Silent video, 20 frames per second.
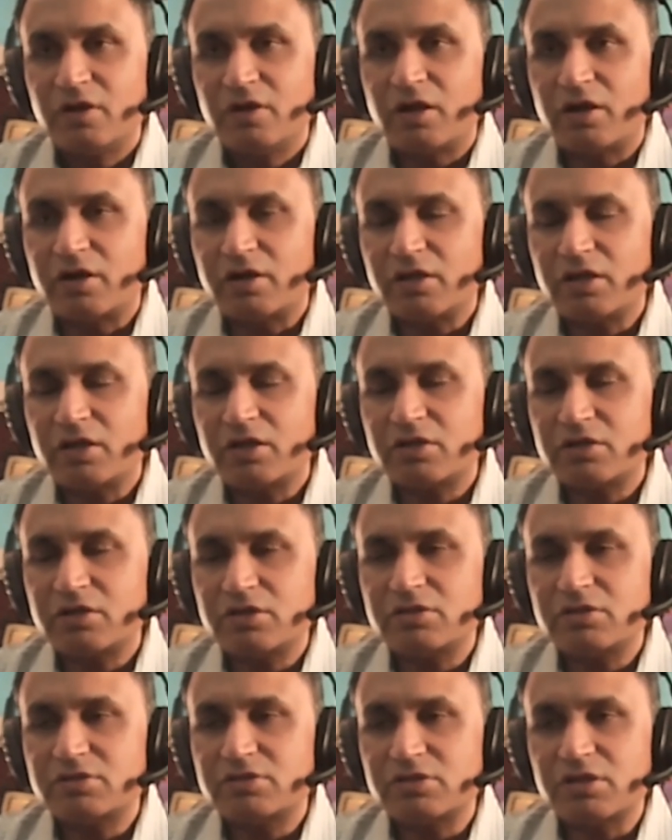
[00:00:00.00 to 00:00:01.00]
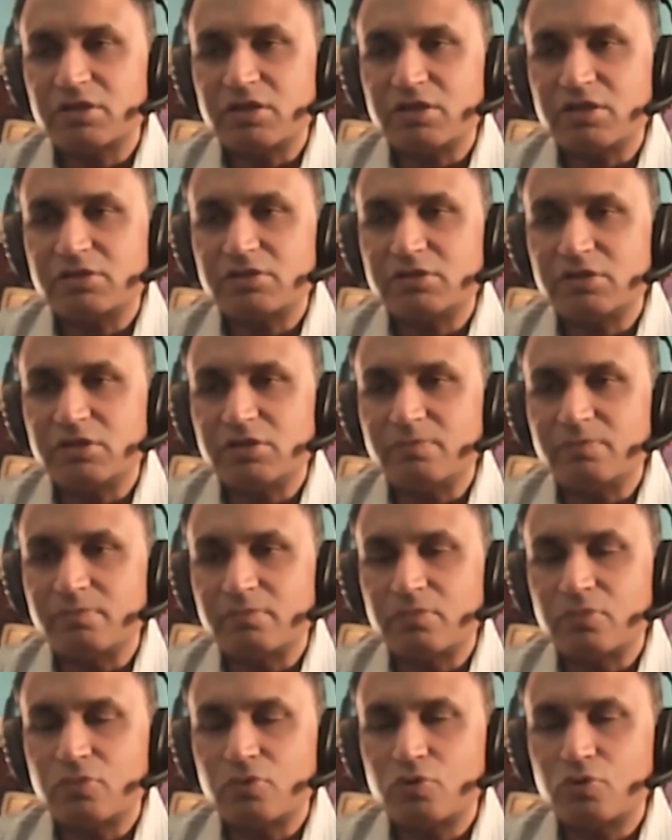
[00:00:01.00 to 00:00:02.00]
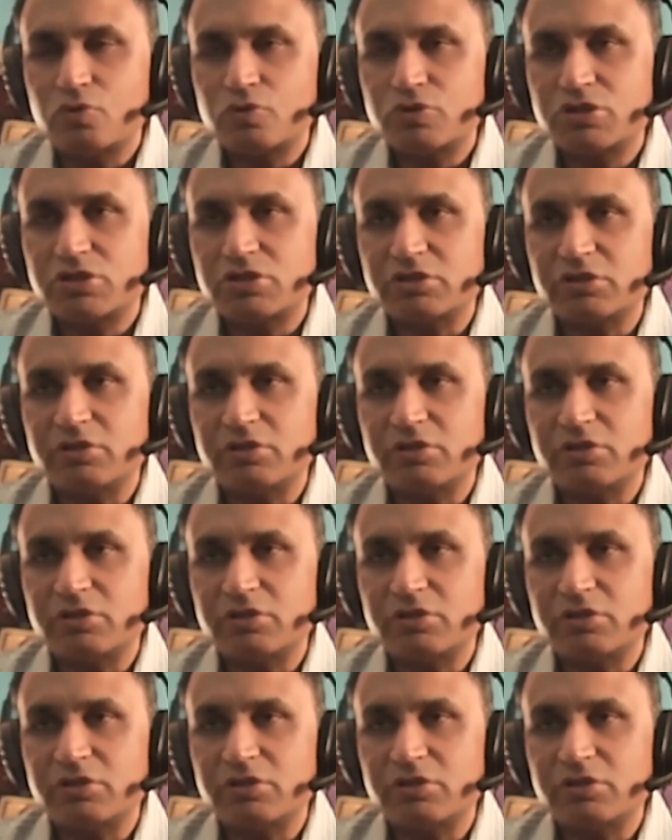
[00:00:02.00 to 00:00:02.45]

Rehearse is the most